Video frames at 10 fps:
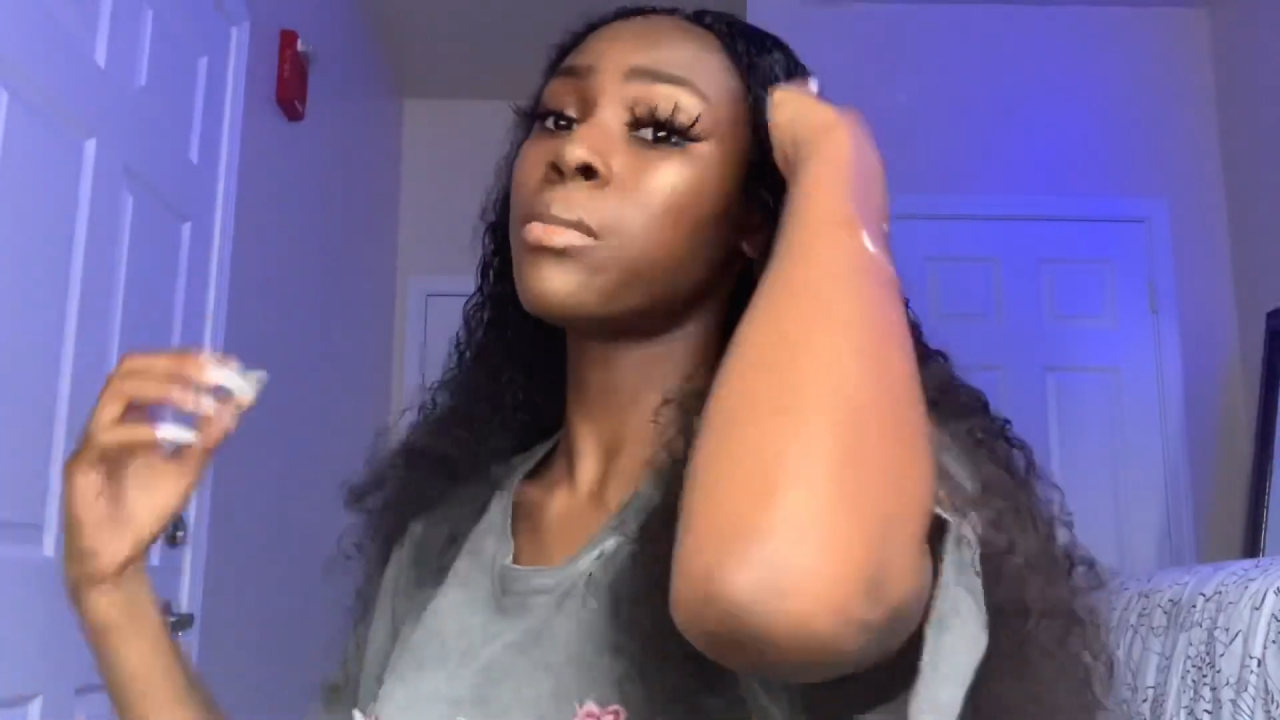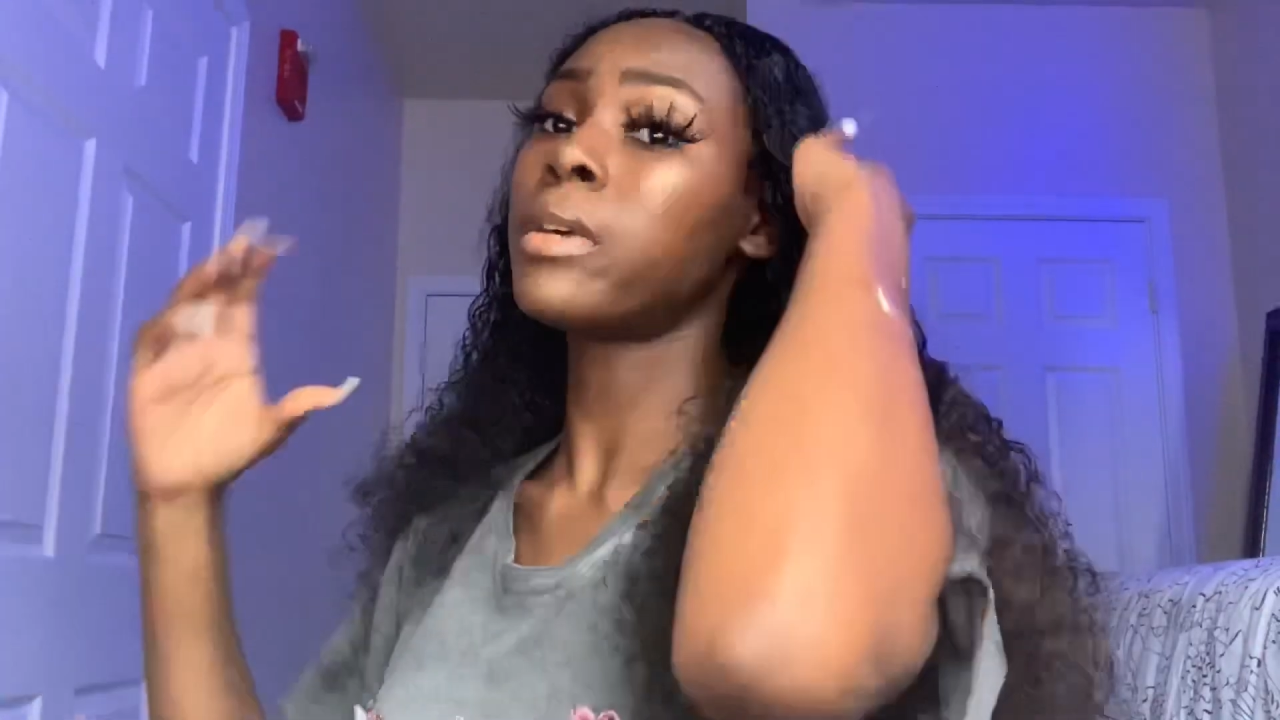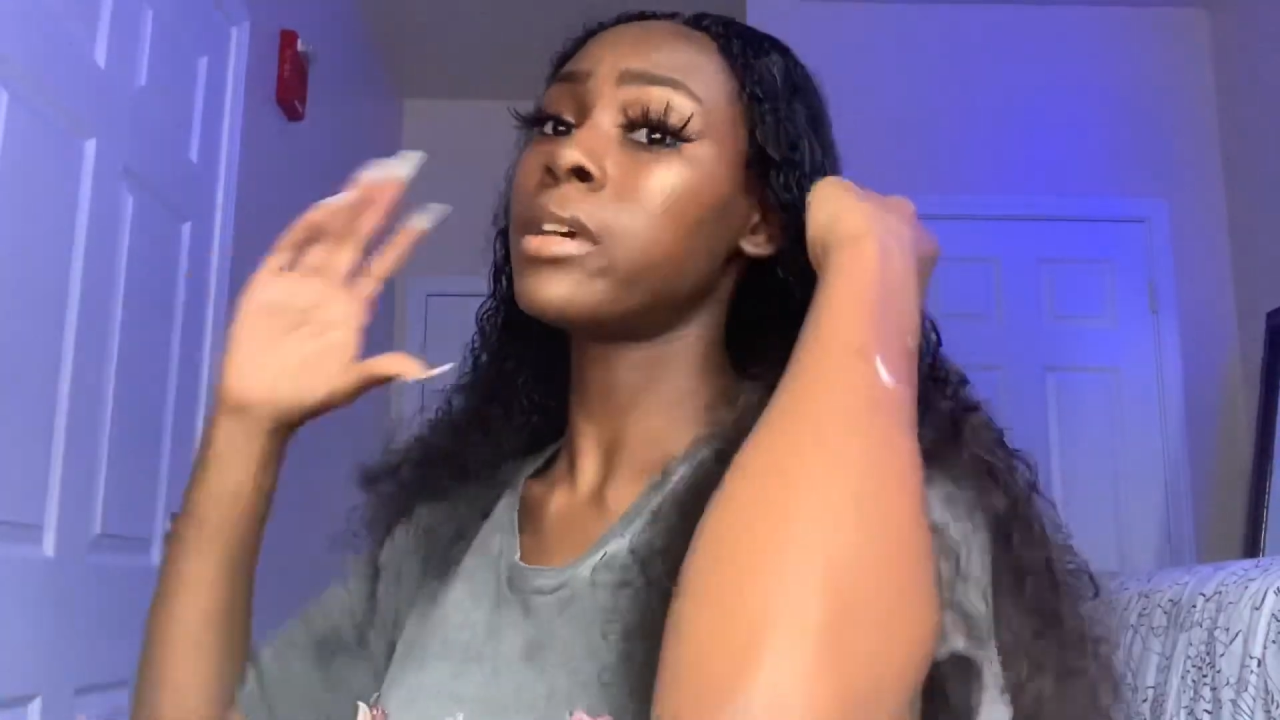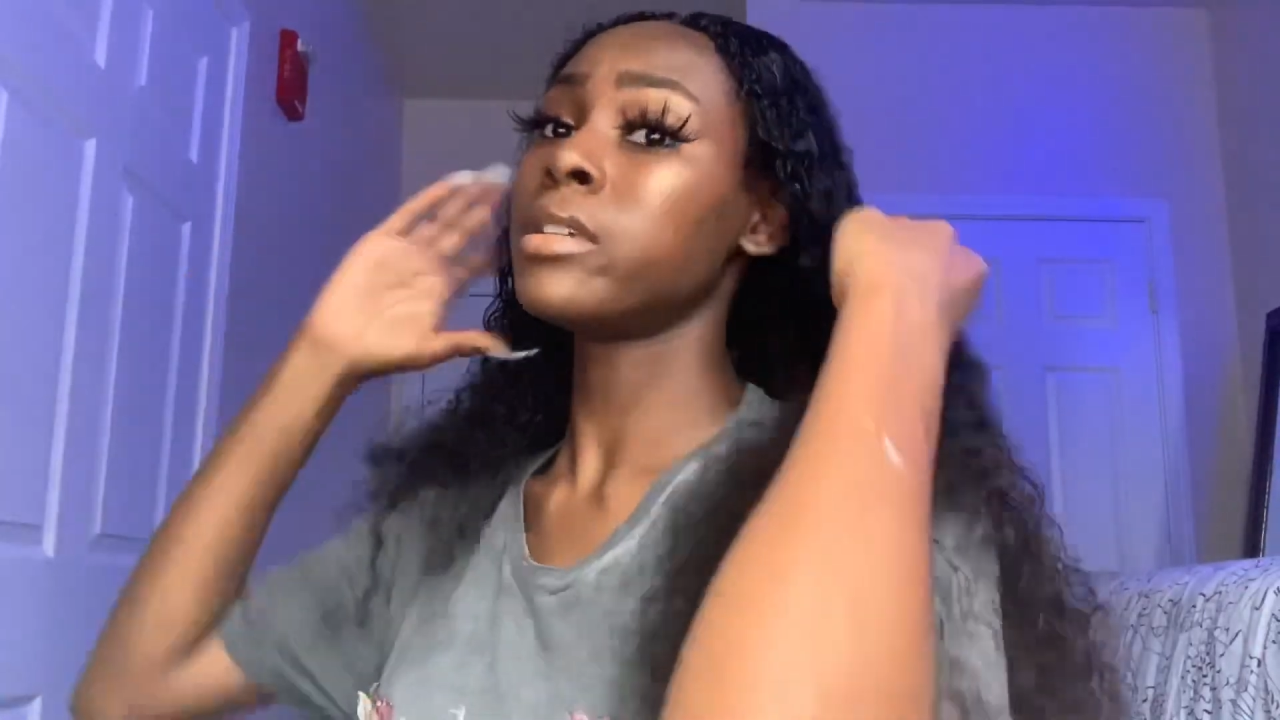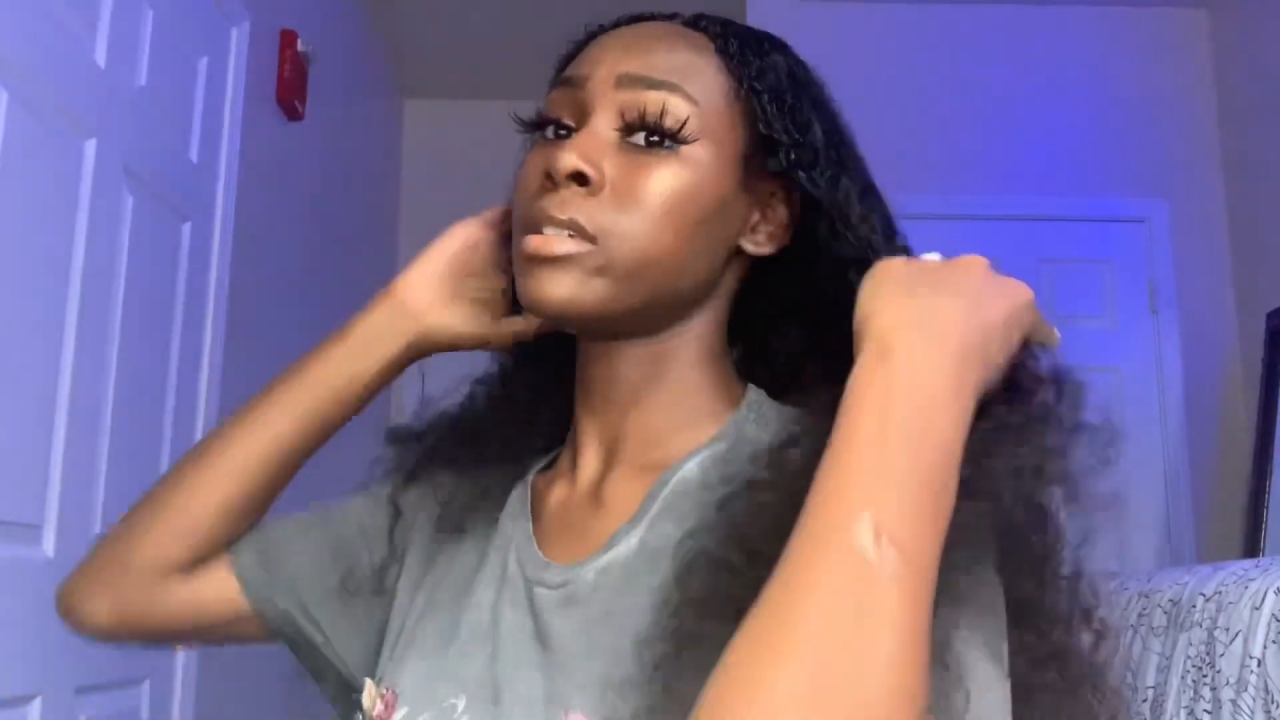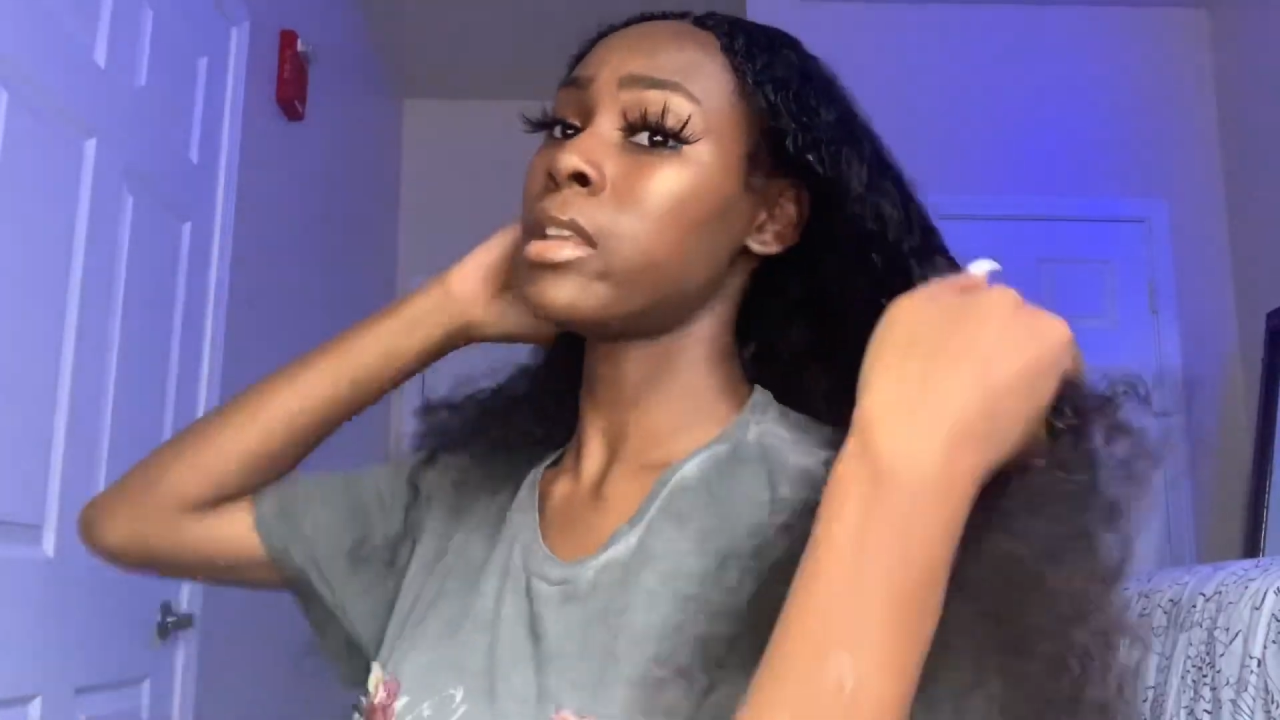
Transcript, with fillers: much.